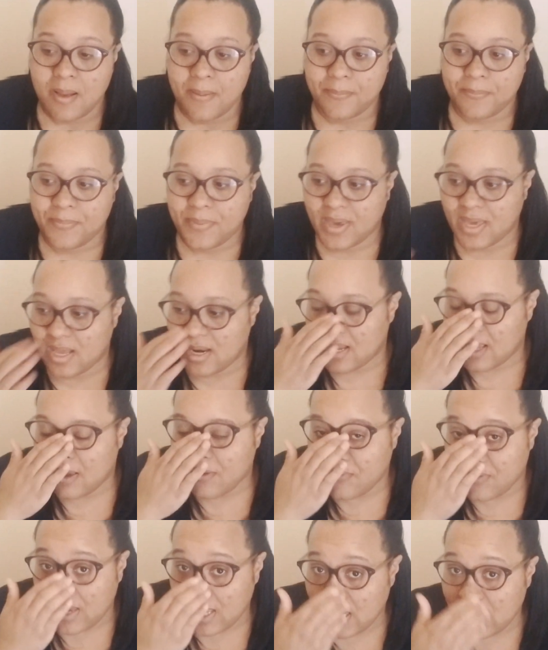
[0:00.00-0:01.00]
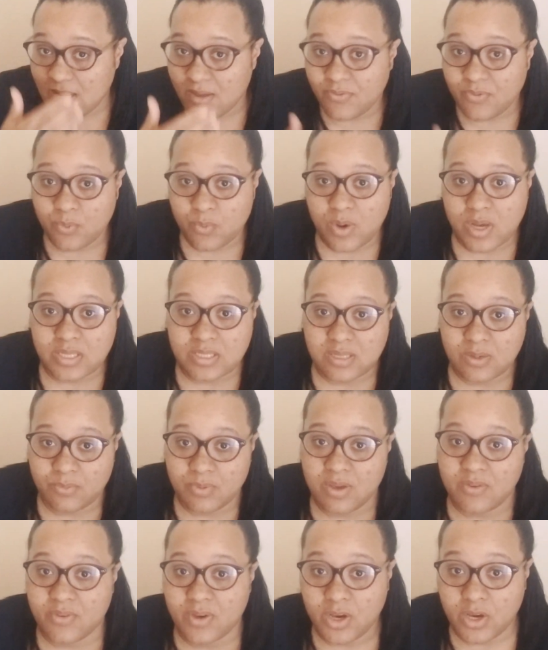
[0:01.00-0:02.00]
But if any of the ones that
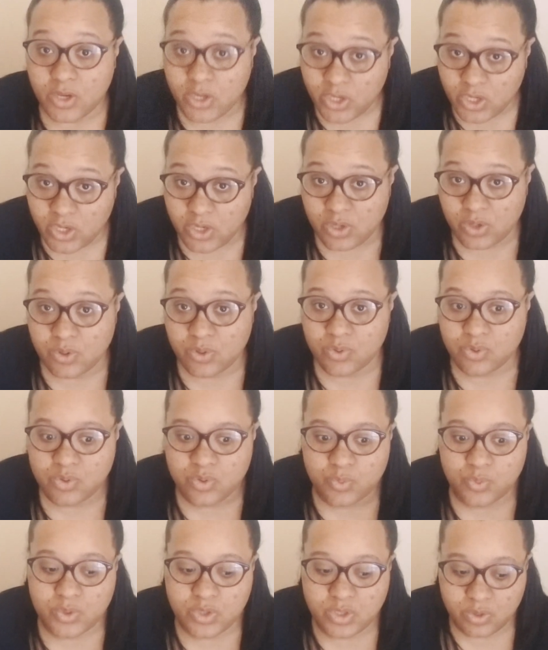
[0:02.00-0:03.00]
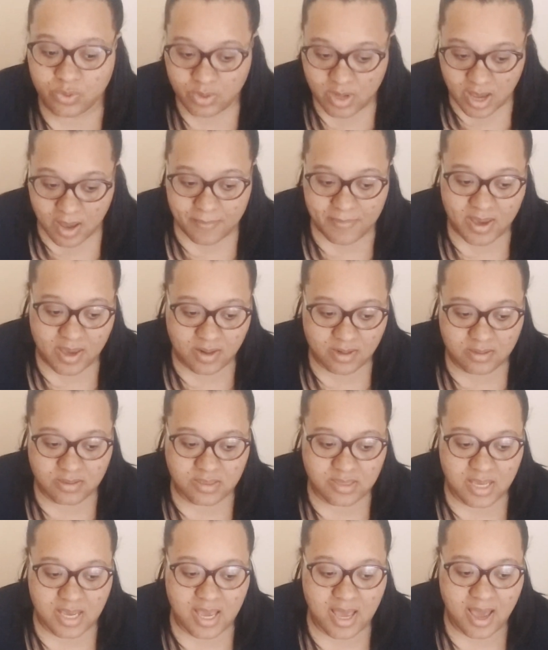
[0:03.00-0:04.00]
we've accused were to come out and
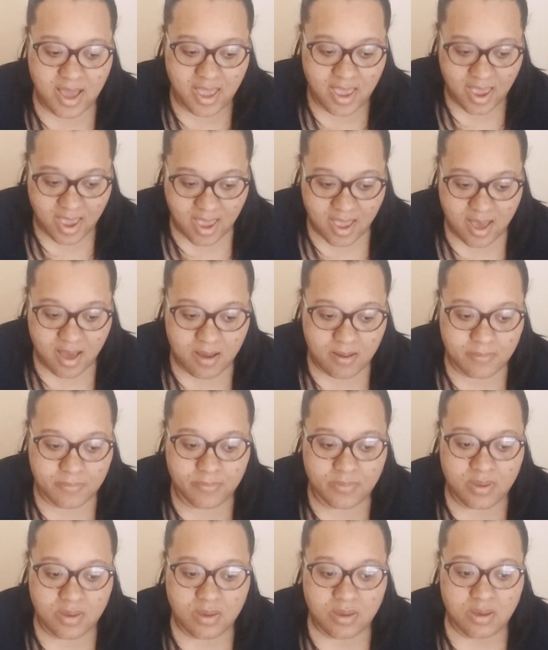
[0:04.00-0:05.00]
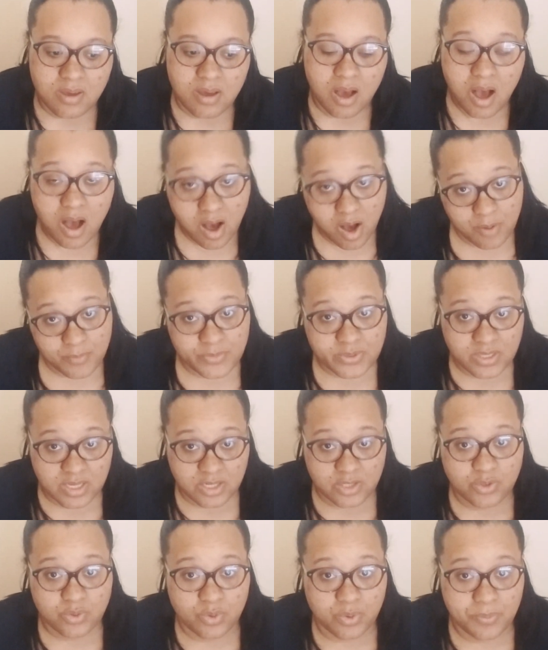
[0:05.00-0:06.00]
say, I am a
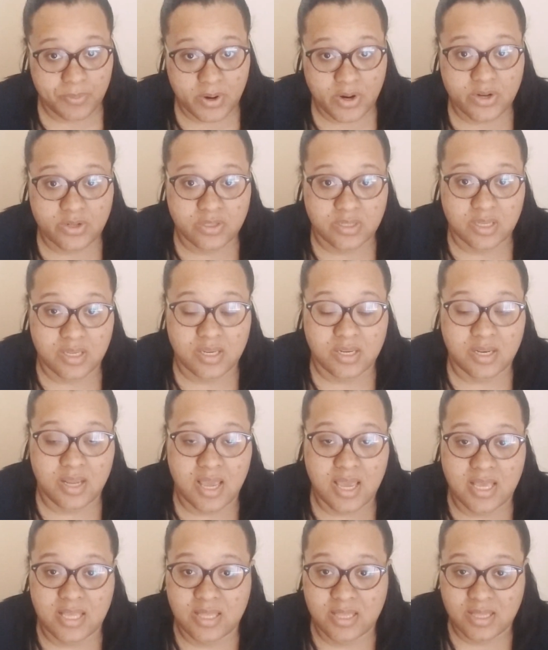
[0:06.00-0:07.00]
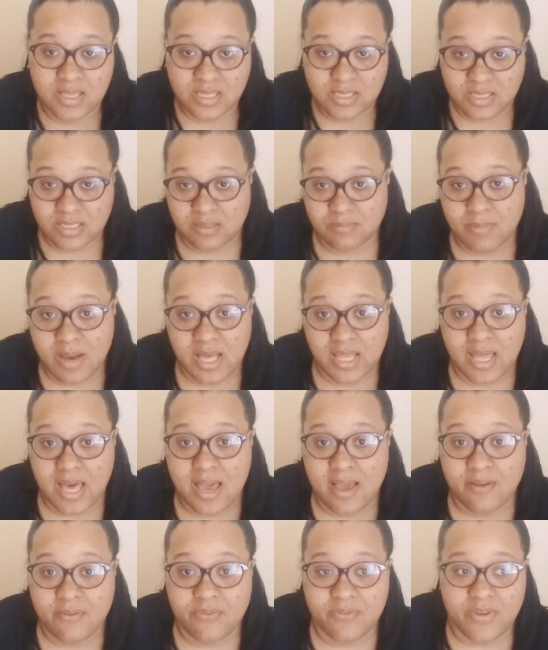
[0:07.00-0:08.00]
homosexual person and this is my
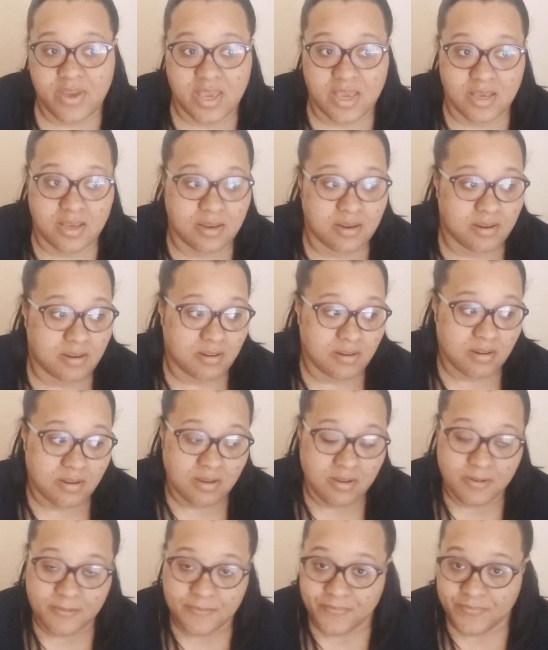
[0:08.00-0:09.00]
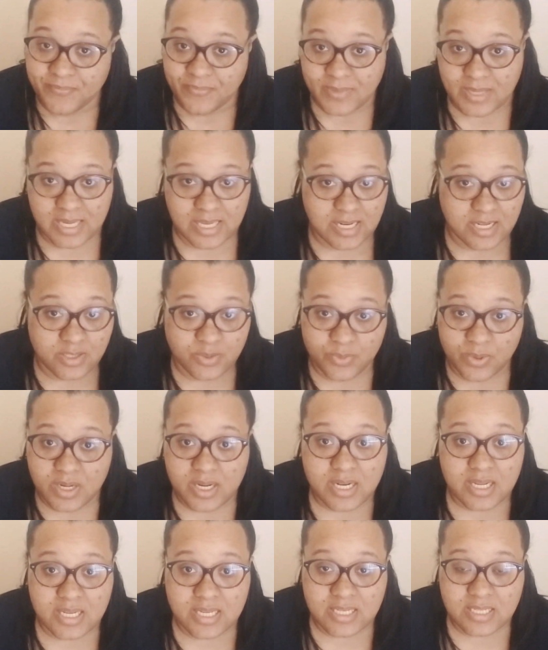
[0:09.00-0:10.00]
life and it is what
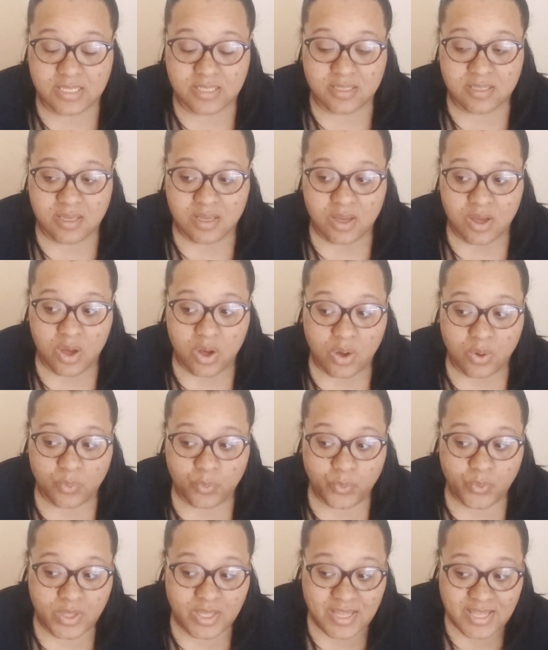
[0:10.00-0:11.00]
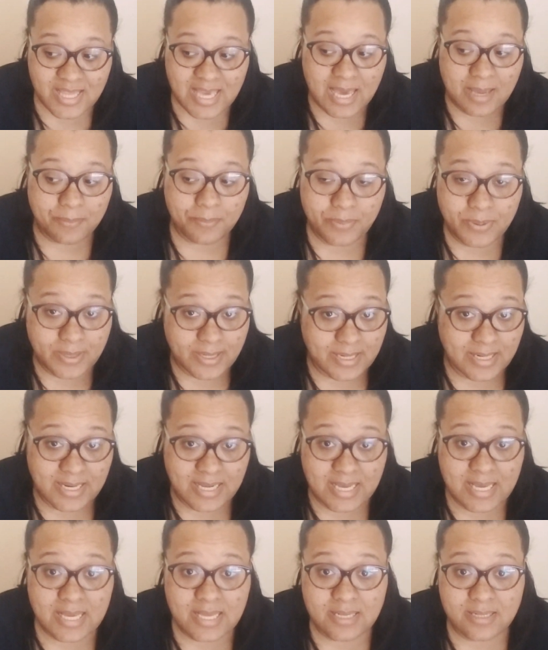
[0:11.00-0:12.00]
it is, would that put an
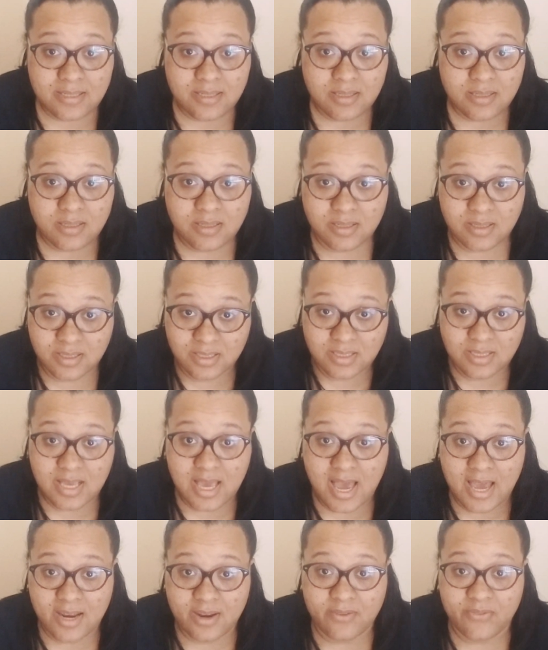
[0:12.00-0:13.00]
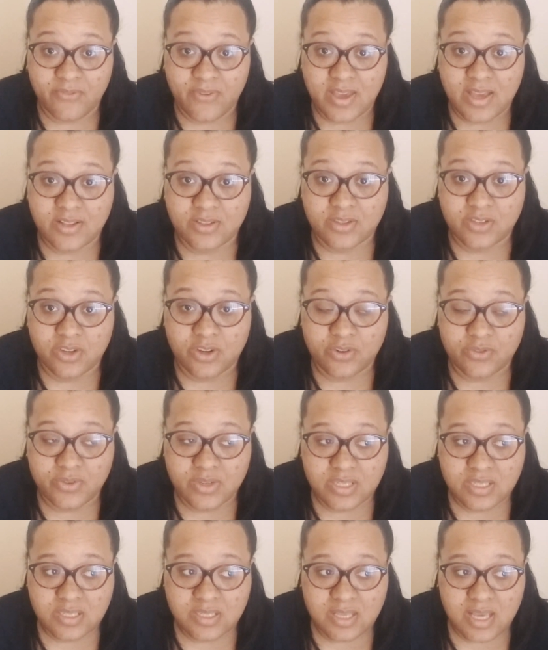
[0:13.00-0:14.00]
end to this kind of fan
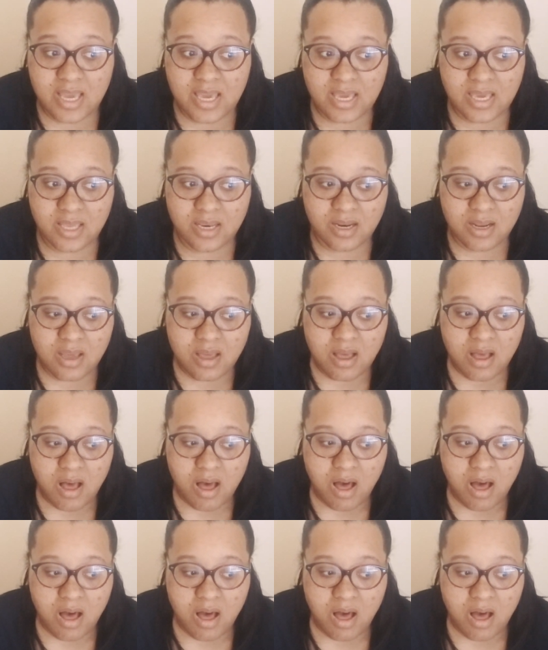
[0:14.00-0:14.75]
service? And